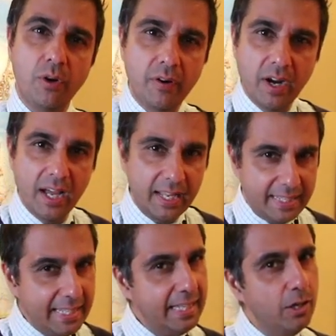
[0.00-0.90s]
or a
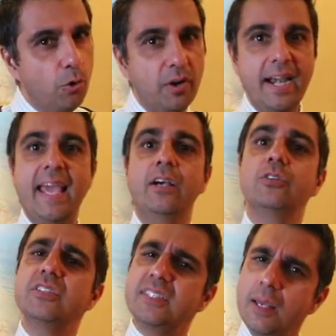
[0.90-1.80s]
knee or an
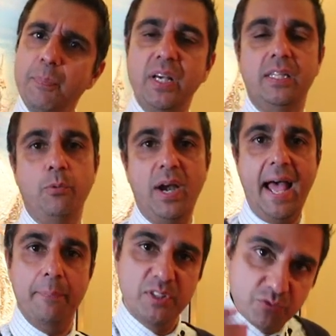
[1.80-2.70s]
ankle is typically what
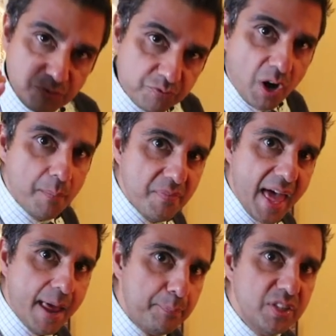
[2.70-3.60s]
happens from
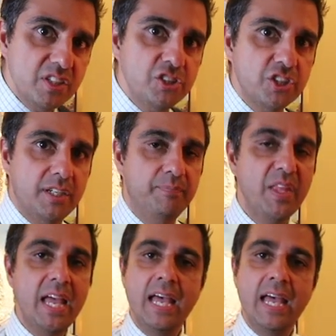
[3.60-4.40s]
that position.